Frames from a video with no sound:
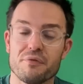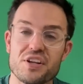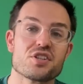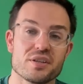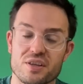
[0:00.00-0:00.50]

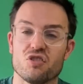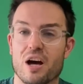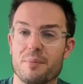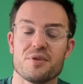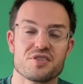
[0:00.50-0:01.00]
Eventually the
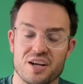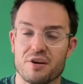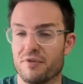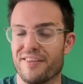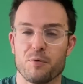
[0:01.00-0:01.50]
diamonds kind
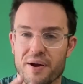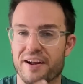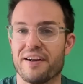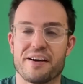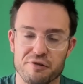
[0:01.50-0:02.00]
of either
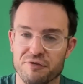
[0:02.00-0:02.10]
wear out or